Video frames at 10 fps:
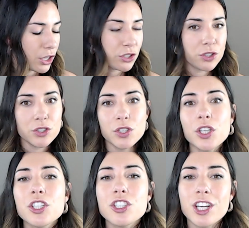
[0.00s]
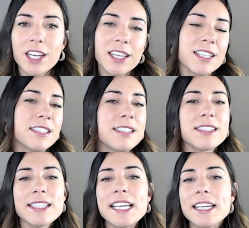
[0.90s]
searching,
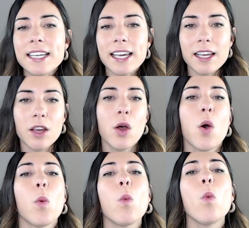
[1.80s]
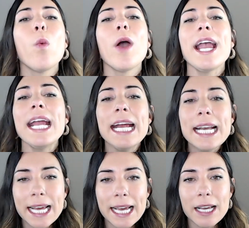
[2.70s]
seeking,
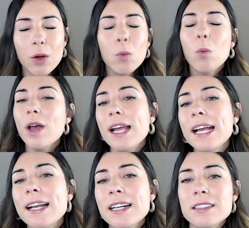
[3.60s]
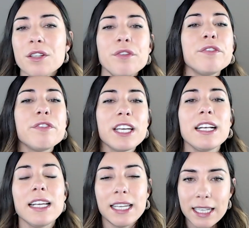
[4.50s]
waiting to
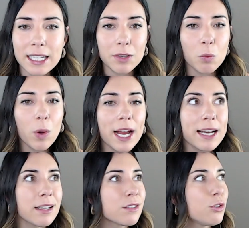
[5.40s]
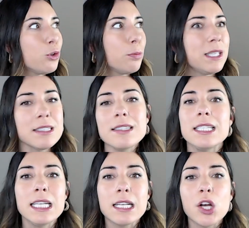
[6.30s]
fit in, waiting to be
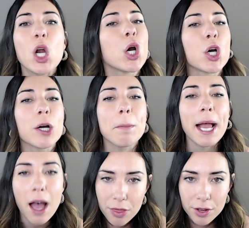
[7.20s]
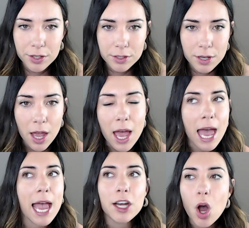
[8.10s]
seen and heard by others.
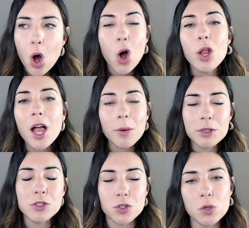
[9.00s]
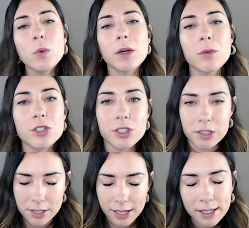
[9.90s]
And all I was doing was
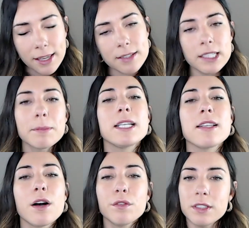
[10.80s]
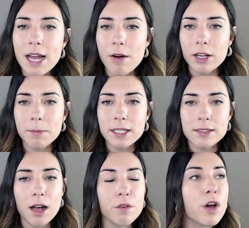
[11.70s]
just second guessing myself, doubting
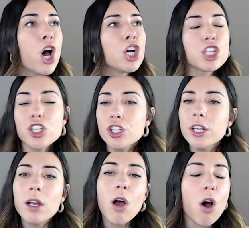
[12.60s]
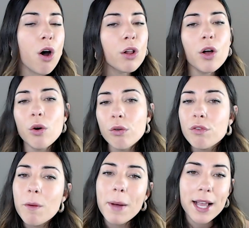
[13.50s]
myself, shoulding all
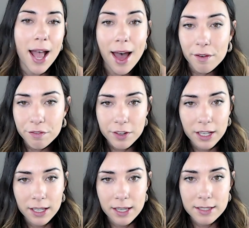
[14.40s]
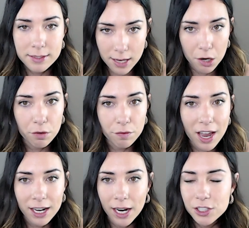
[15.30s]
over my effing self.
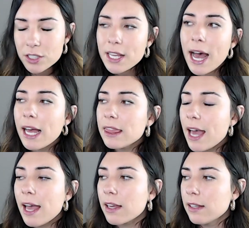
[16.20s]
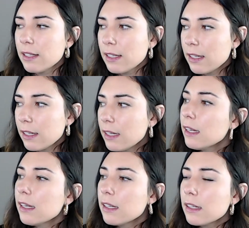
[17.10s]
And I just had that,
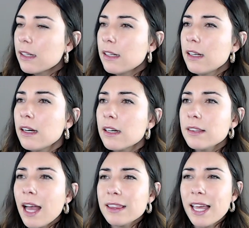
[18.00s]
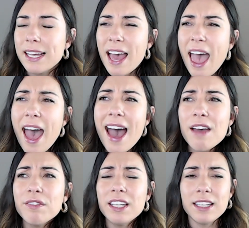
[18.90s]
that like
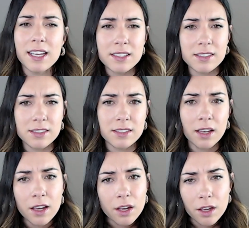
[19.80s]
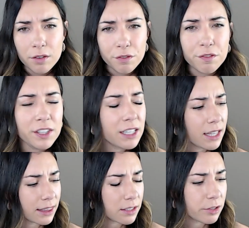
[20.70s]
heaviness
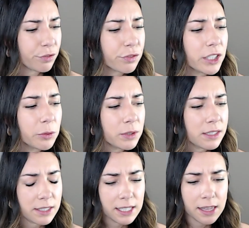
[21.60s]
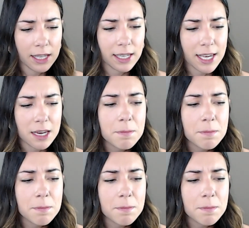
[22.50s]
feeling, this frequency like in